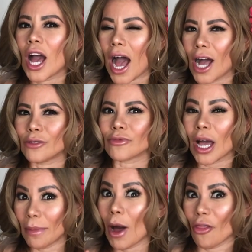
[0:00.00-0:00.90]

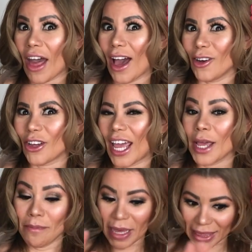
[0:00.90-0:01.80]
about that,
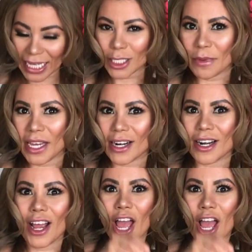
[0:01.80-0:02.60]
okay? But this beer,